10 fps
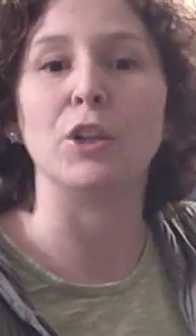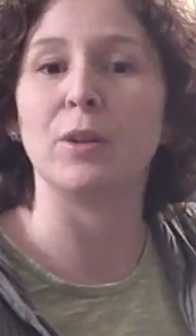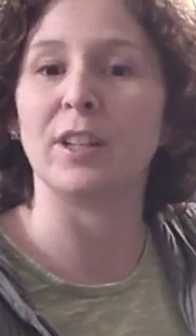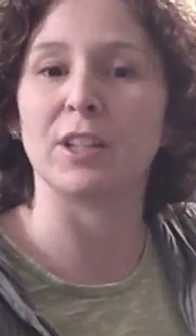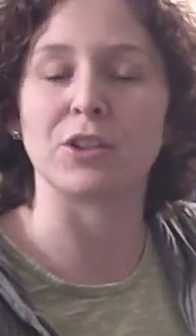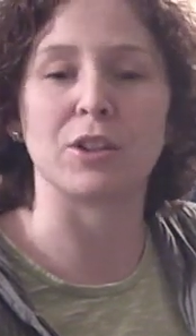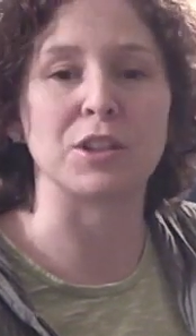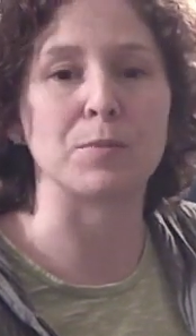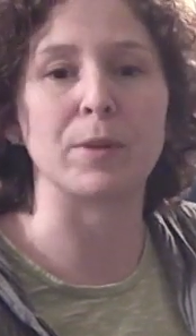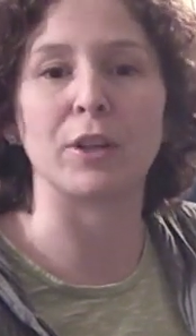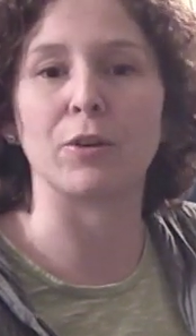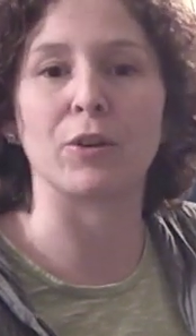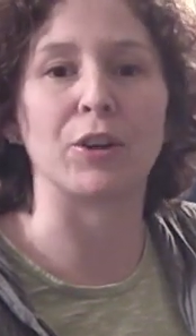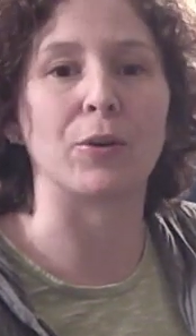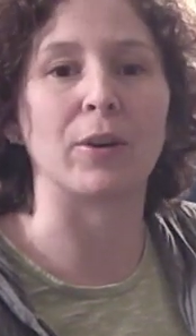you can get your husband
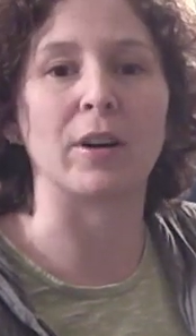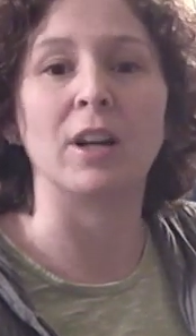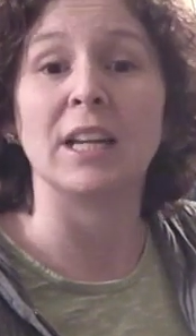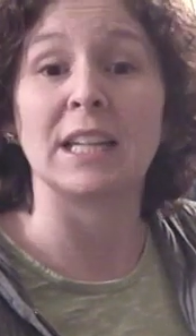or your